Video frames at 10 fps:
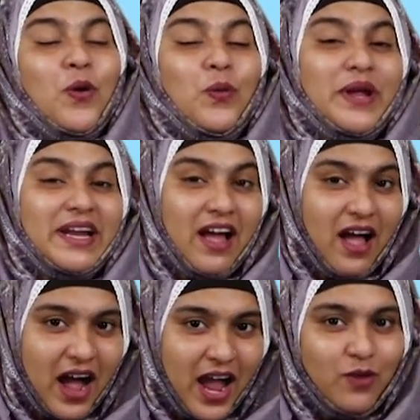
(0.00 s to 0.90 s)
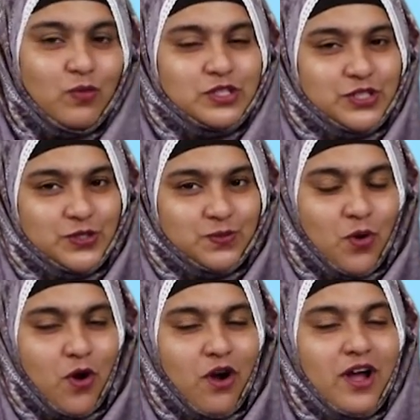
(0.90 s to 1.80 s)
When I was
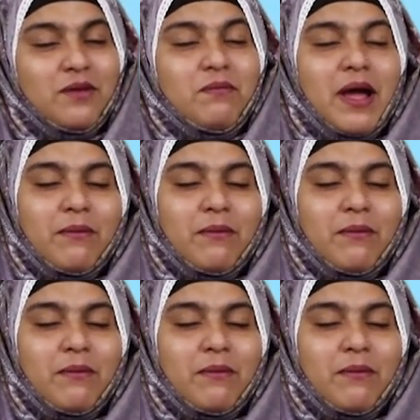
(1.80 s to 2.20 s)
small, my